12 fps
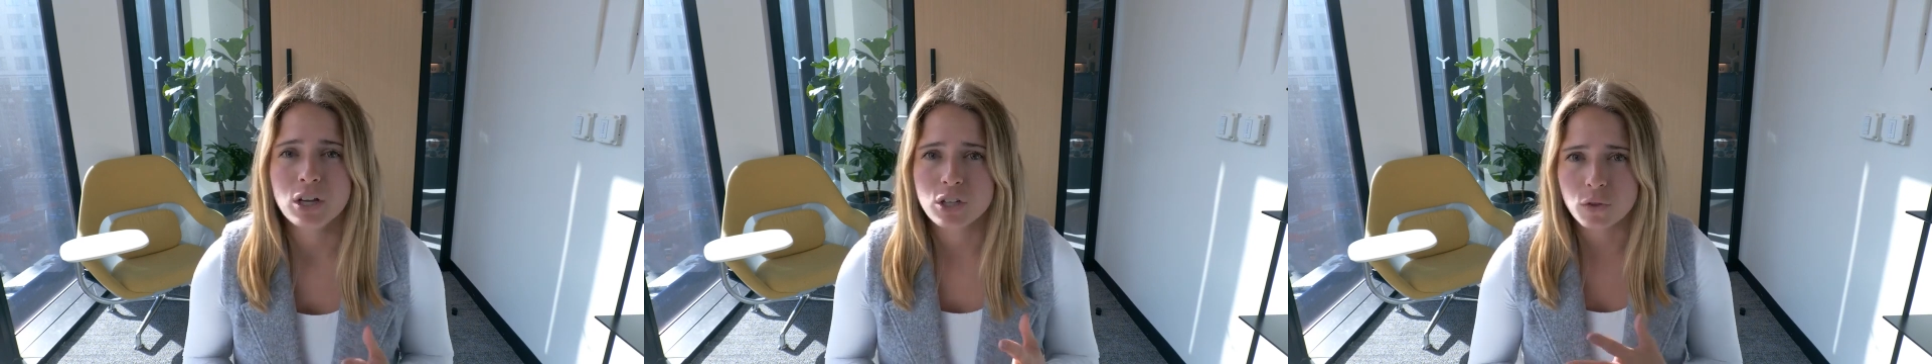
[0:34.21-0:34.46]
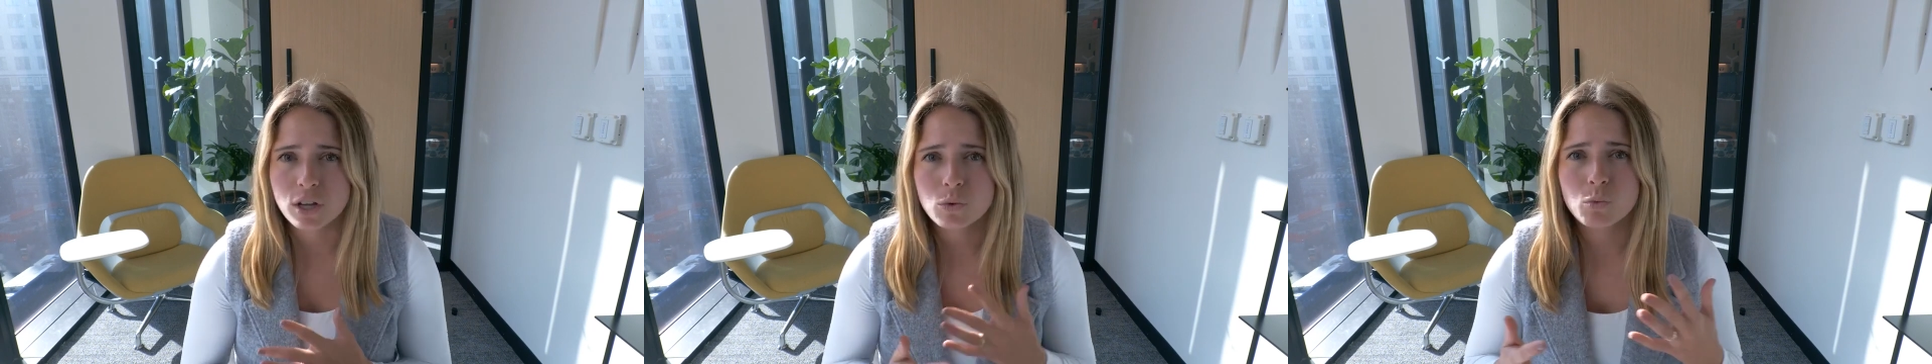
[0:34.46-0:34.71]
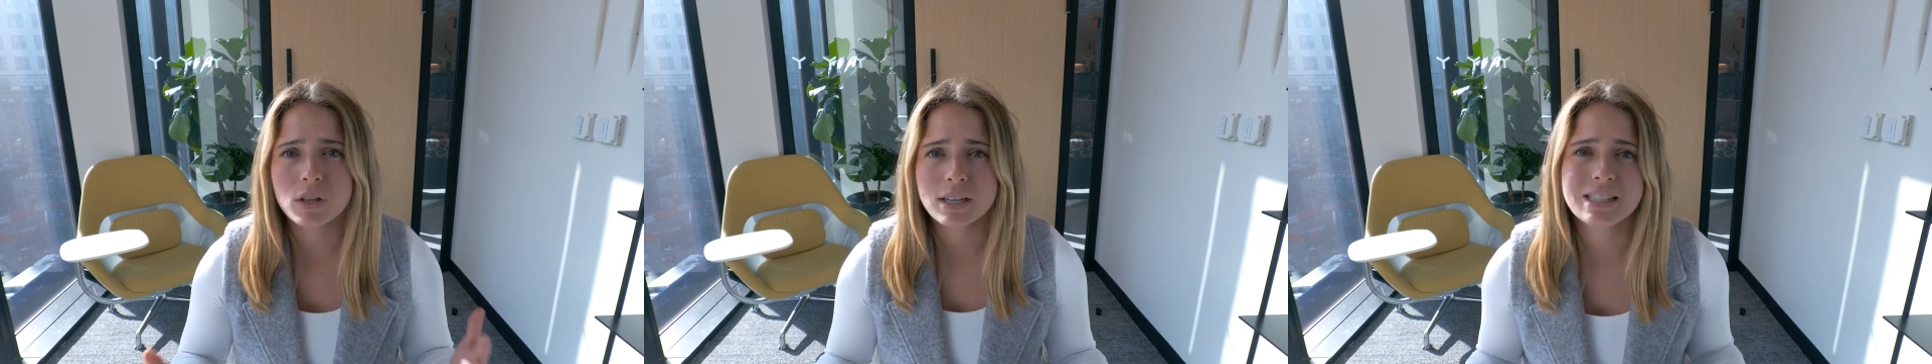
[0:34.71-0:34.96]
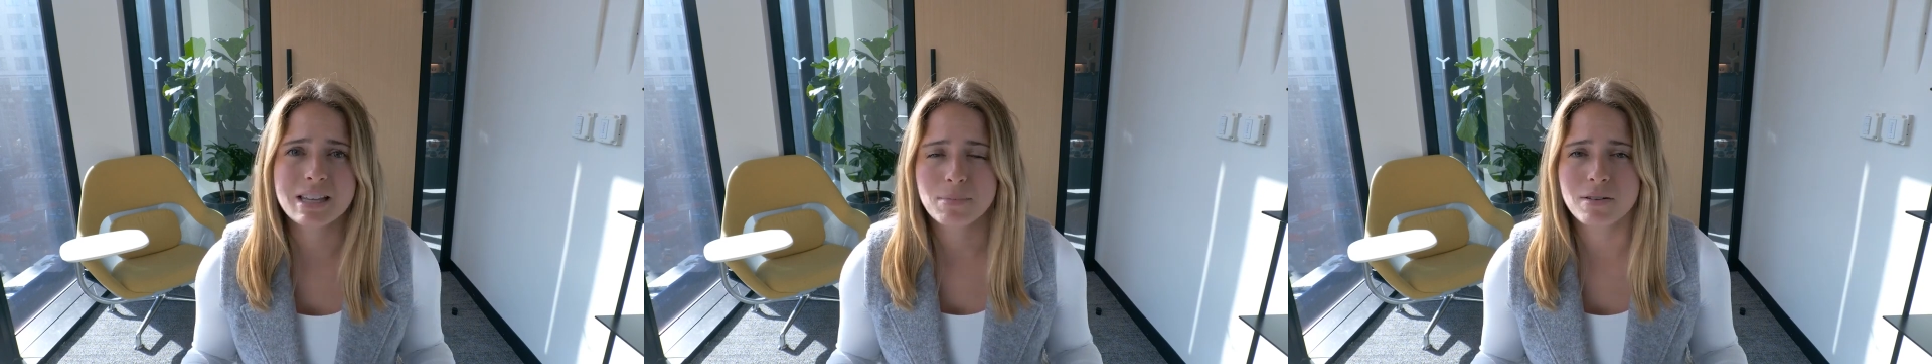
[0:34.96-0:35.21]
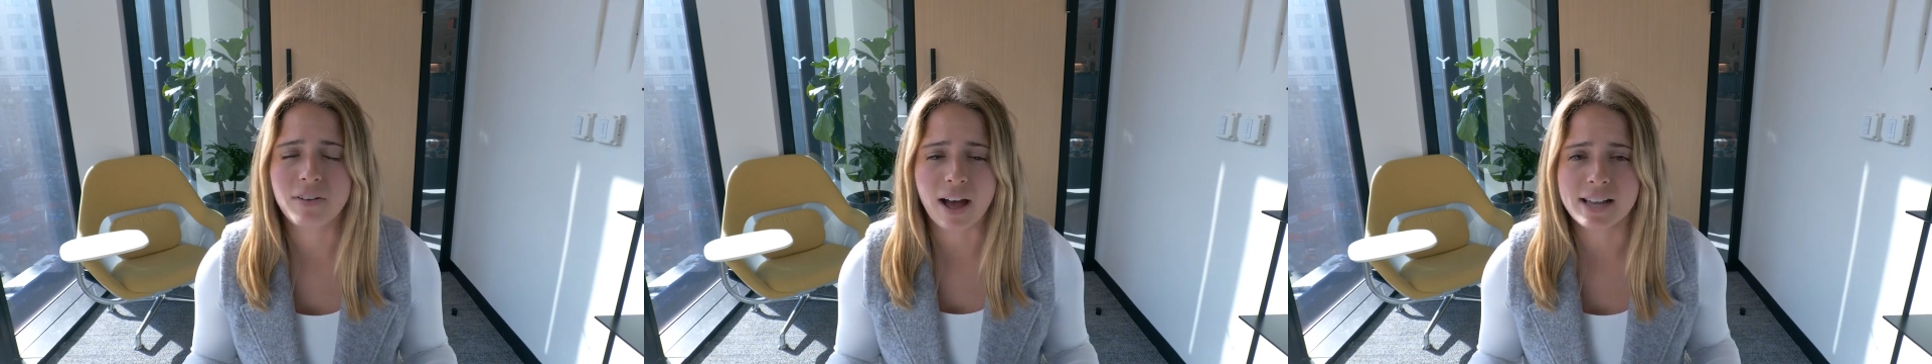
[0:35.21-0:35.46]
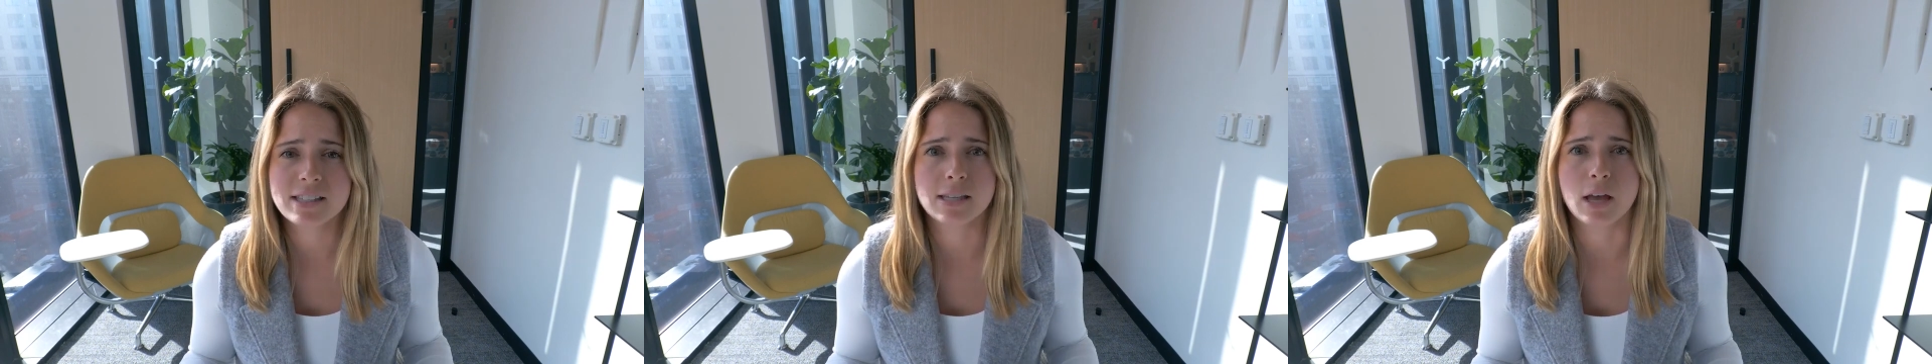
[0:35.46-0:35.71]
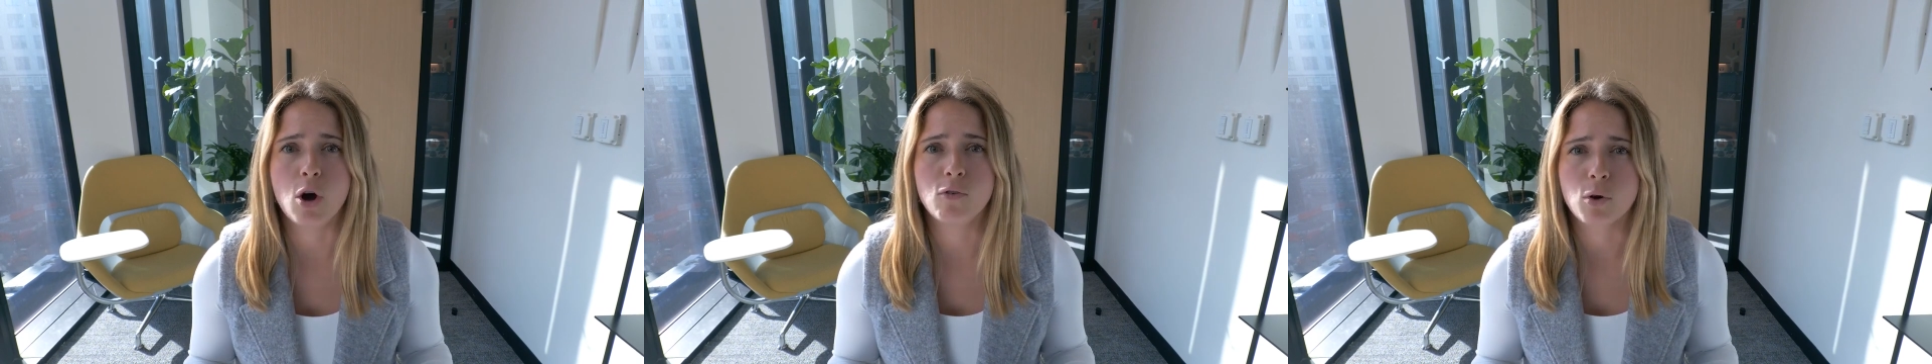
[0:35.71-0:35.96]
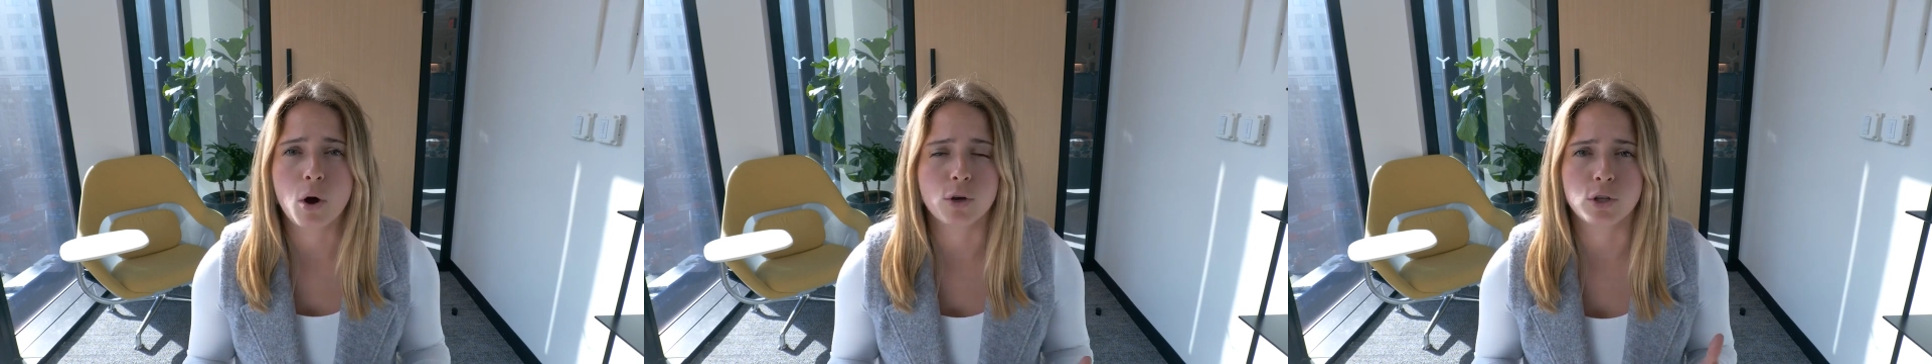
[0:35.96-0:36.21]
So this really simplifies the
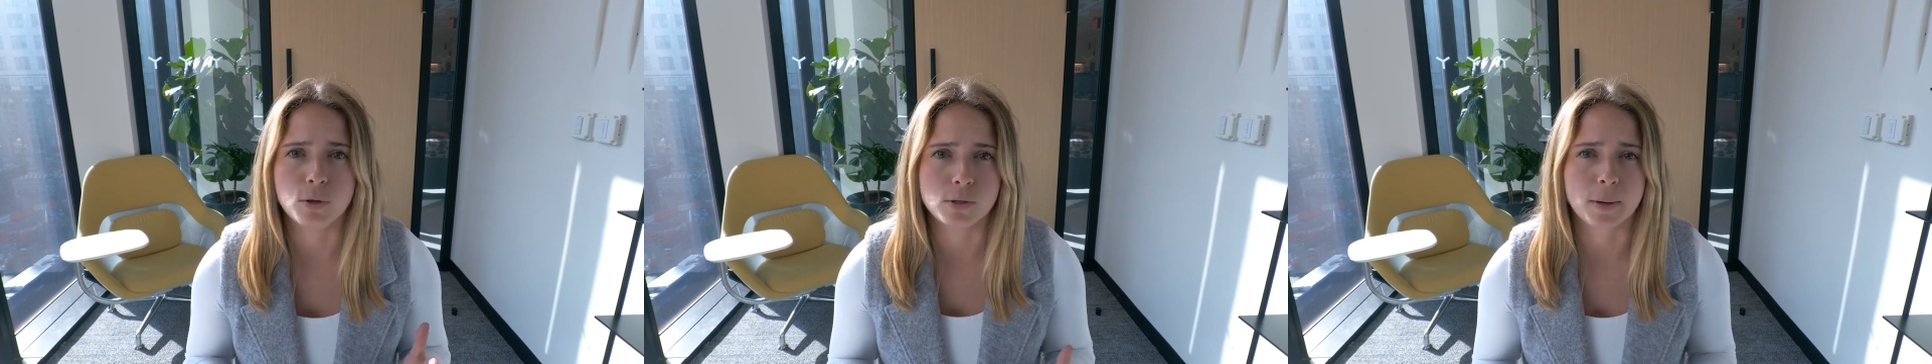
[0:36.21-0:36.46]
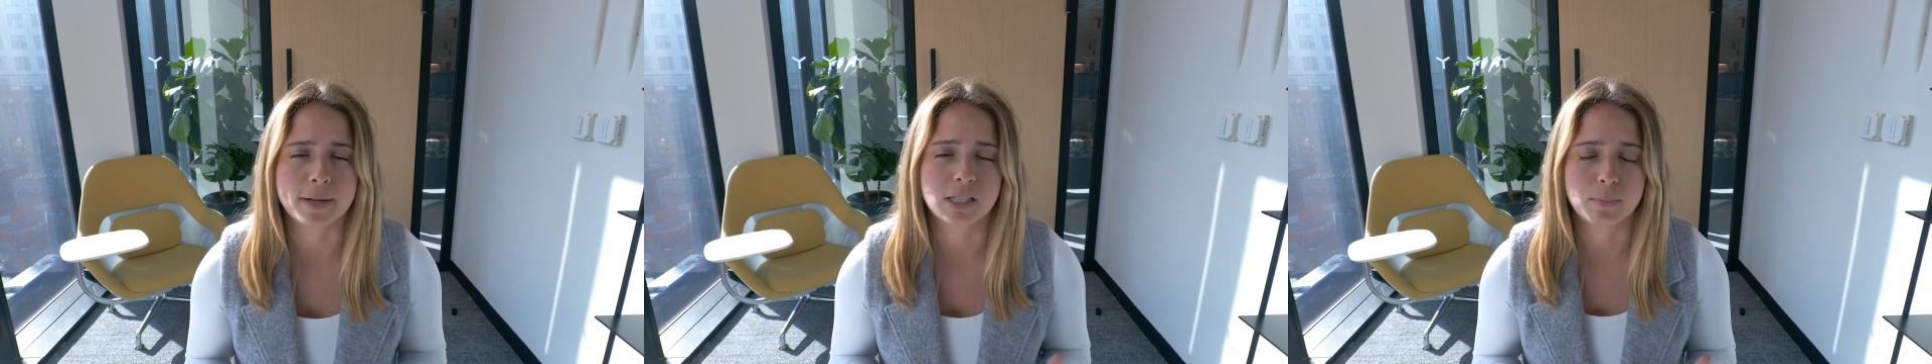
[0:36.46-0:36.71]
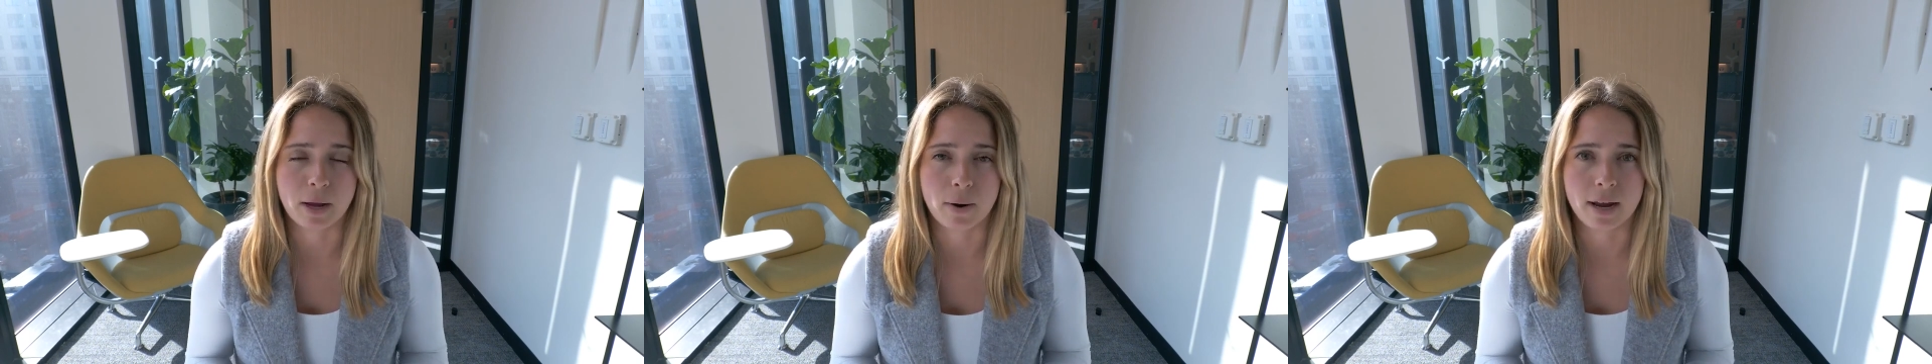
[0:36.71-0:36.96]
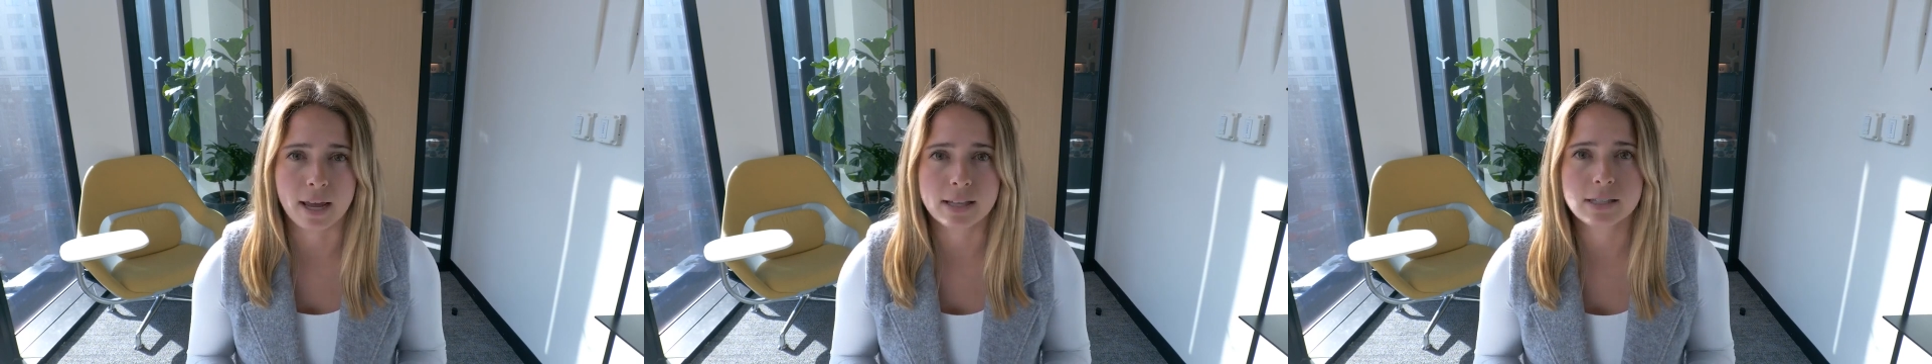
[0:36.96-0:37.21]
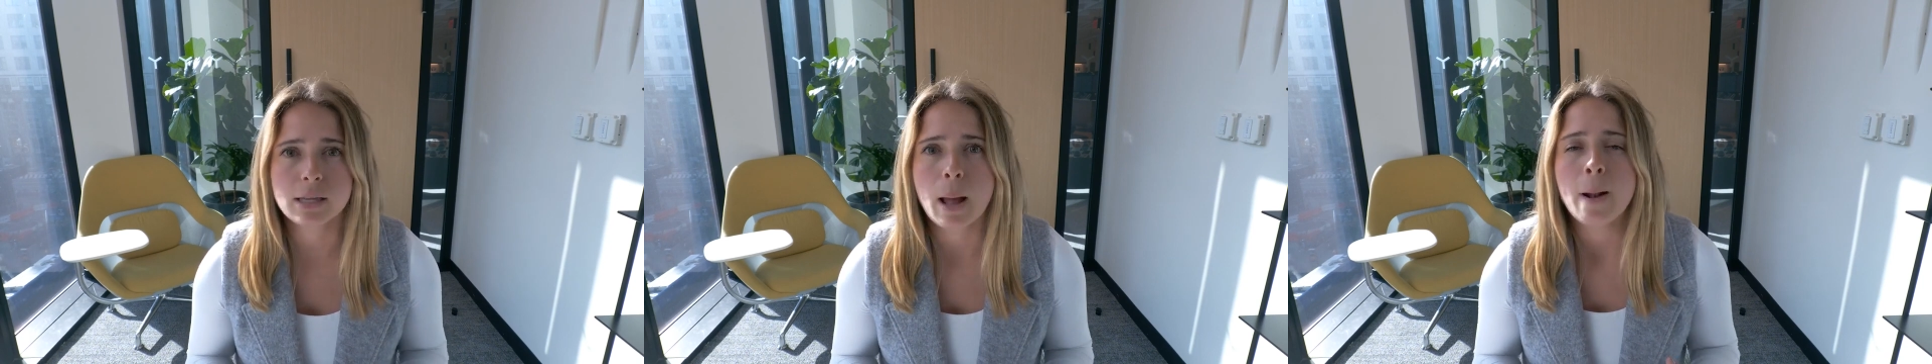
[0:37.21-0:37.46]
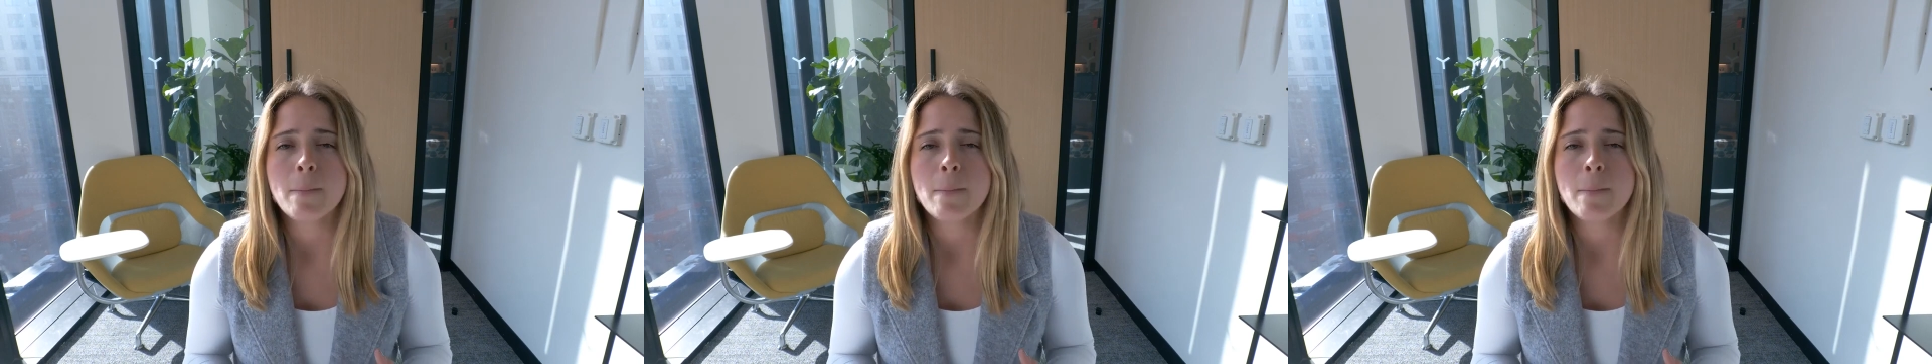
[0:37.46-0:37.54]
overall user experience